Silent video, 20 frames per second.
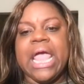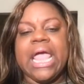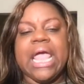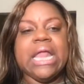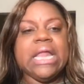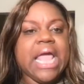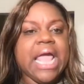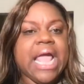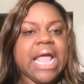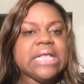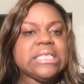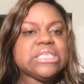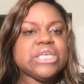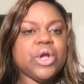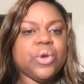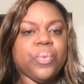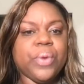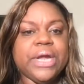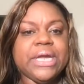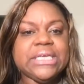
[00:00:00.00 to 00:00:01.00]
And as
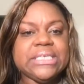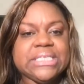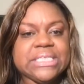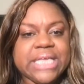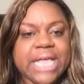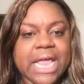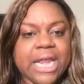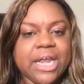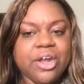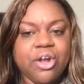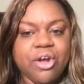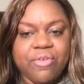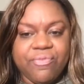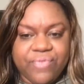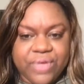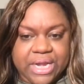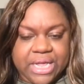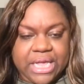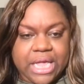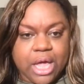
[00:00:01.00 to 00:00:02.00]
Karita said in her
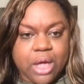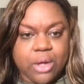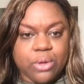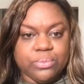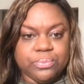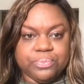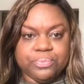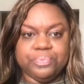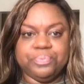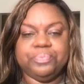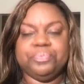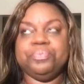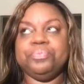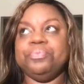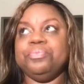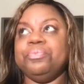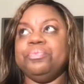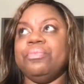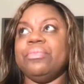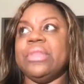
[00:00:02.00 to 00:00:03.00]
video,
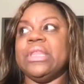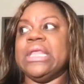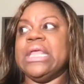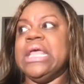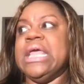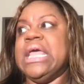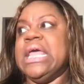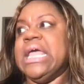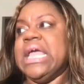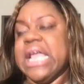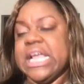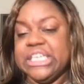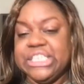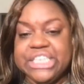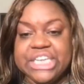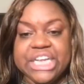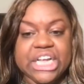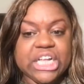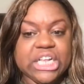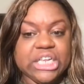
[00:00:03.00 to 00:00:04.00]
and
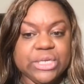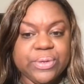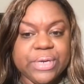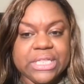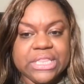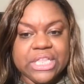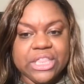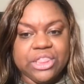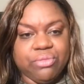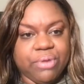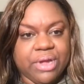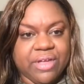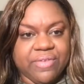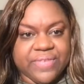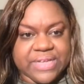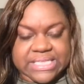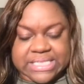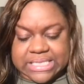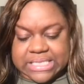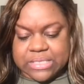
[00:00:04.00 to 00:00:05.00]
she included the three
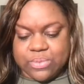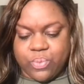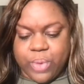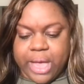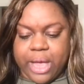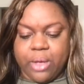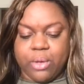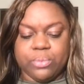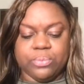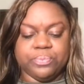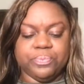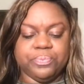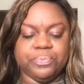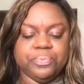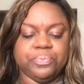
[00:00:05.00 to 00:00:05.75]
of us as well,